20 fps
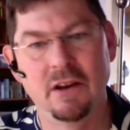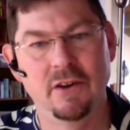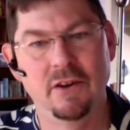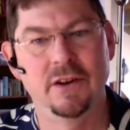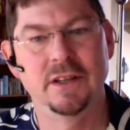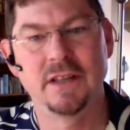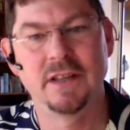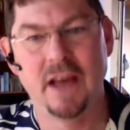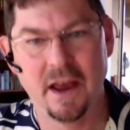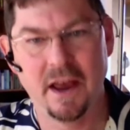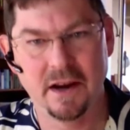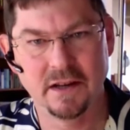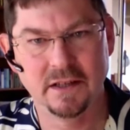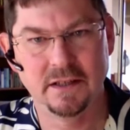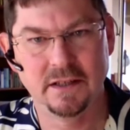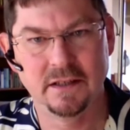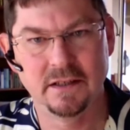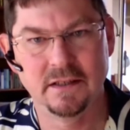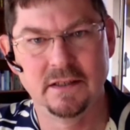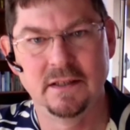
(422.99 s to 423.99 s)
go to
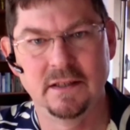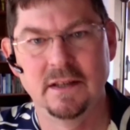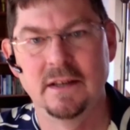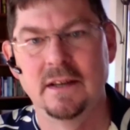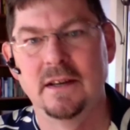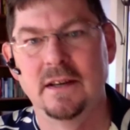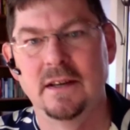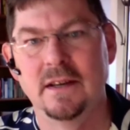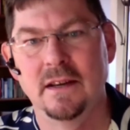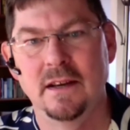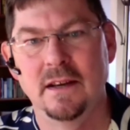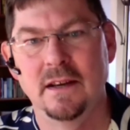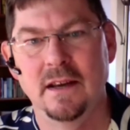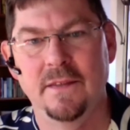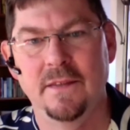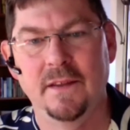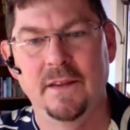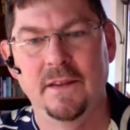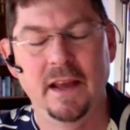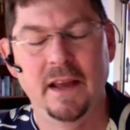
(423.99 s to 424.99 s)
tactics.
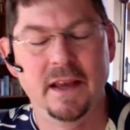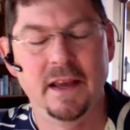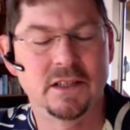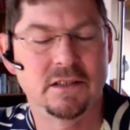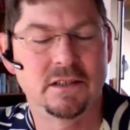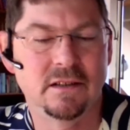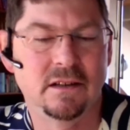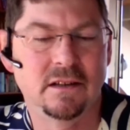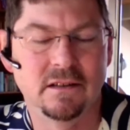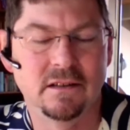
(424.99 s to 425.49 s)
And the last